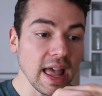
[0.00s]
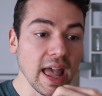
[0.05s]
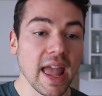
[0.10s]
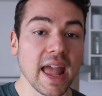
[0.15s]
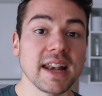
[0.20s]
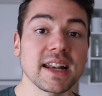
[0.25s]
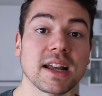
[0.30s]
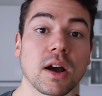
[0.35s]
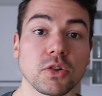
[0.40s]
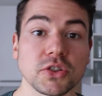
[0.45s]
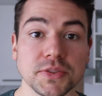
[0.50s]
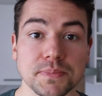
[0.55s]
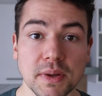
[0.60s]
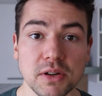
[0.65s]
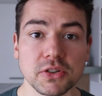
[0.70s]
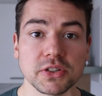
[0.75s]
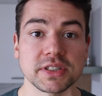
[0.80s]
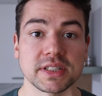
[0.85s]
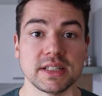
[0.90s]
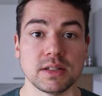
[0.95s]
And
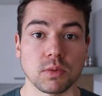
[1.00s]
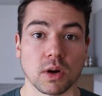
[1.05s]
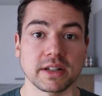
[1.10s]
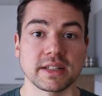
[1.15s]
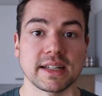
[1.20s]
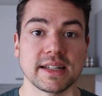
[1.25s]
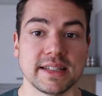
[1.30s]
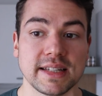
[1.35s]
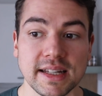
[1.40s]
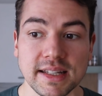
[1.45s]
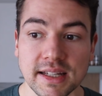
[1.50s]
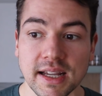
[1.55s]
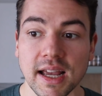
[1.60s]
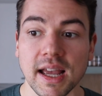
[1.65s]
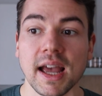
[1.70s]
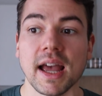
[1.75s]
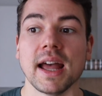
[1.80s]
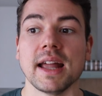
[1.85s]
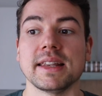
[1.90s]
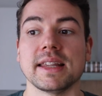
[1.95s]
Cowspiracy, what they did,
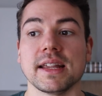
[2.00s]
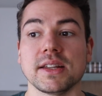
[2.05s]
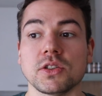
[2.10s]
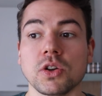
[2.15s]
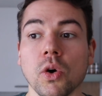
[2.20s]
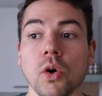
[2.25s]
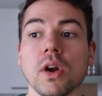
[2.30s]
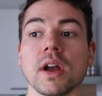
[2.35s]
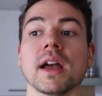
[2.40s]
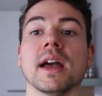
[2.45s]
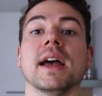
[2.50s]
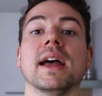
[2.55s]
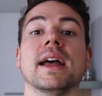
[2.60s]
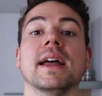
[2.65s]
they took